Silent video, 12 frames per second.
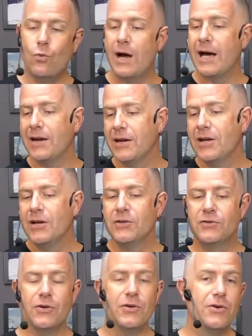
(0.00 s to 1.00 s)
1,
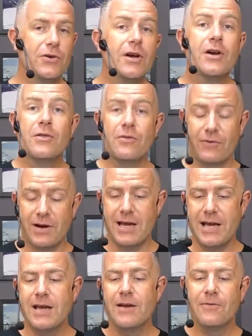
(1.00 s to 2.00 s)
2,
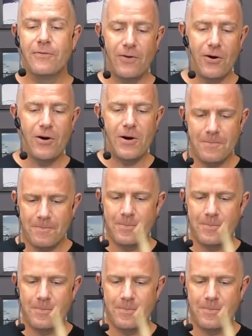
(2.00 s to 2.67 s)
3, 4.